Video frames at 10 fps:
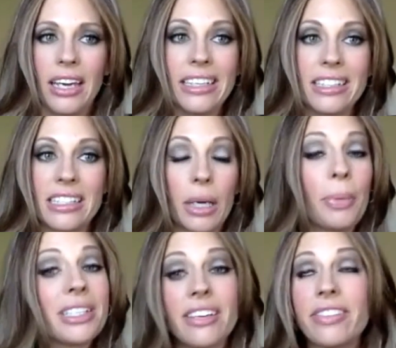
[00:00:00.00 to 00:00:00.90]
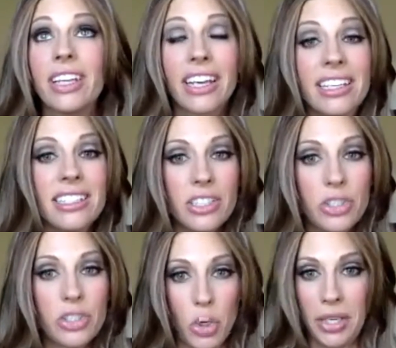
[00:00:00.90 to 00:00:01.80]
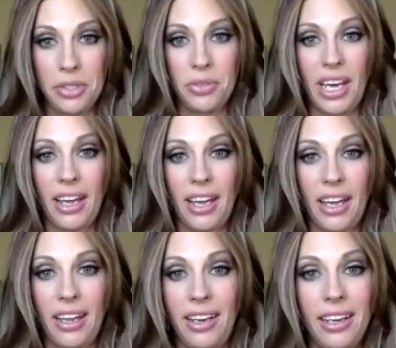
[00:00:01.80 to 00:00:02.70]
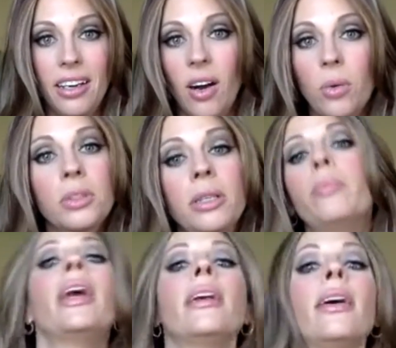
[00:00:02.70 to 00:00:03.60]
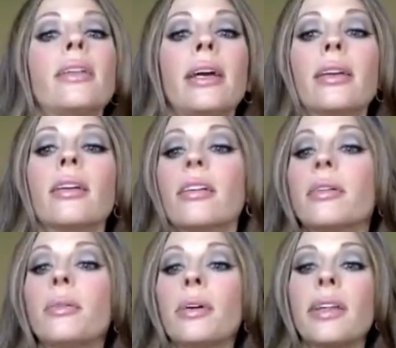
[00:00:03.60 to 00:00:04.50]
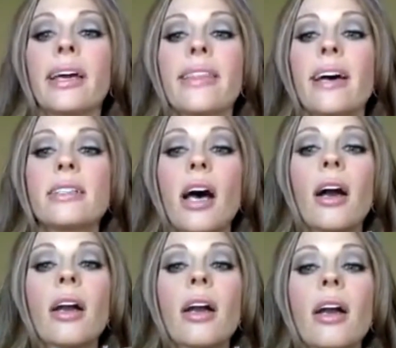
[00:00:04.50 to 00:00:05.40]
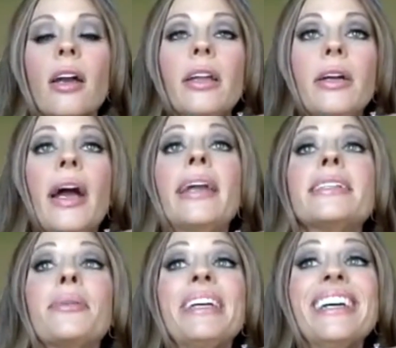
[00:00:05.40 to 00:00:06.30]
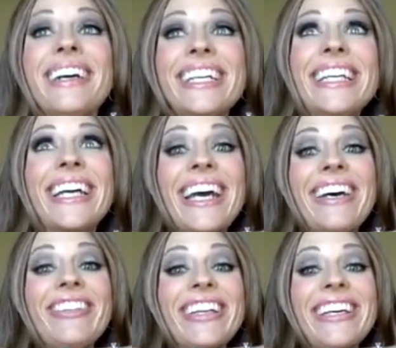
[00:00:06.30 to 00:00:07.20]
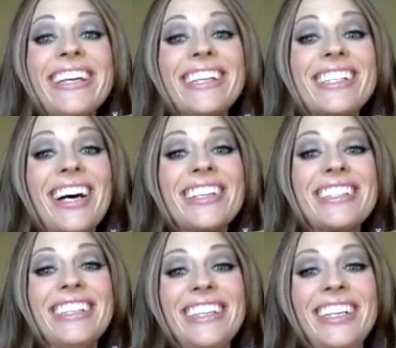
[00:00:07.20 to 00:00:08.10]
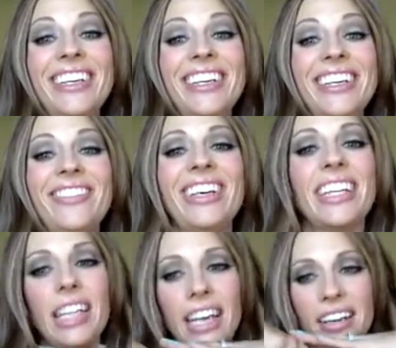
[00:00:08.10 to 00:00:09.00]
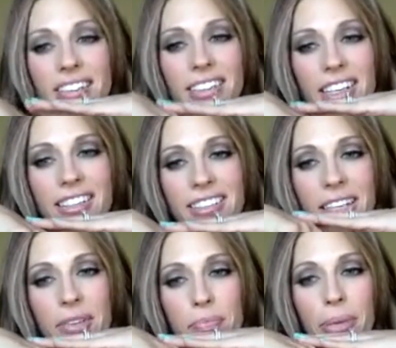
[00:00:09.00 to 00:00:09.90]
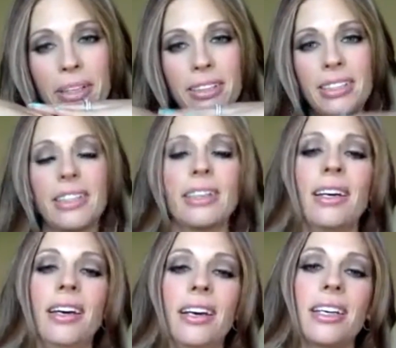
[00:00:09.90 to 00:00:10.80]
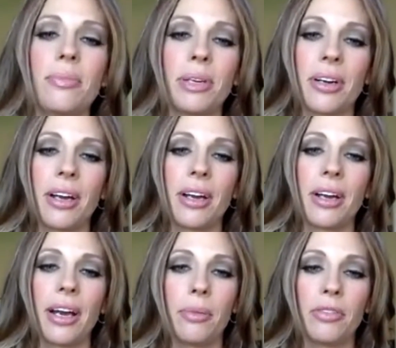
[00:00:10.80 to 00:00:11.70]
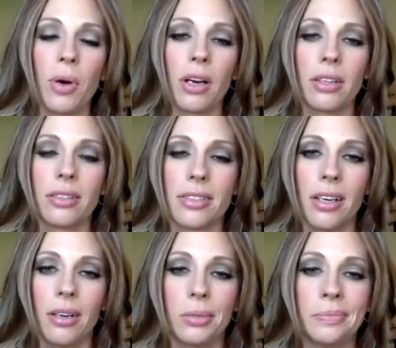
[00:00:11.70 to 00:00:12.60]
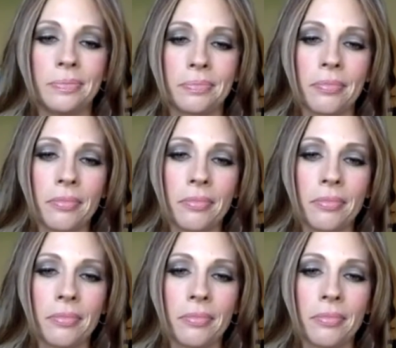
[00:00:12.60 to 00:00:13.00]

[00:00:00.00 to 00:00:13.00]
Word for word: it's because I feel like I did try to do that and it only made it like you were like that duck and your head is up here and you're like hey, everything right. is awesome and then like underneath you're like barely keeping your head above water right so